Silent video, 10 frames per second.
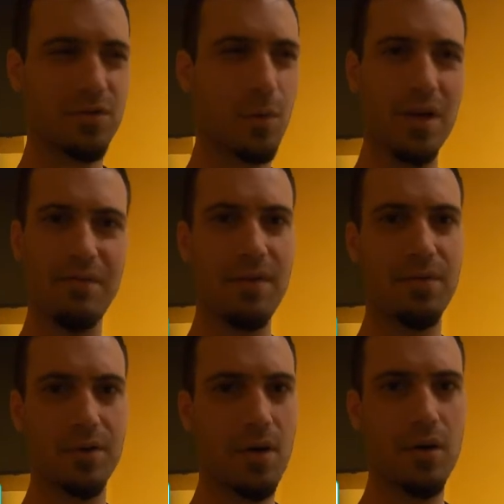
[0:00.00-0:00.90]

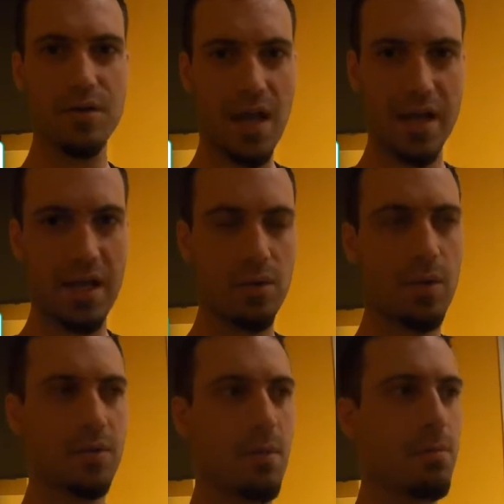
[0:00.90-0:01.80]
$2,500. I can't
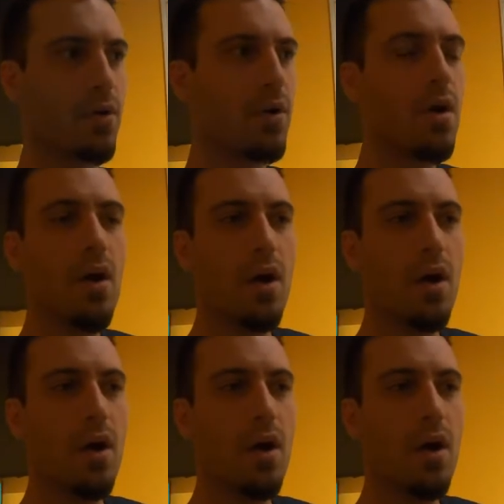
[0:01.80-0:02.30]
quite remember.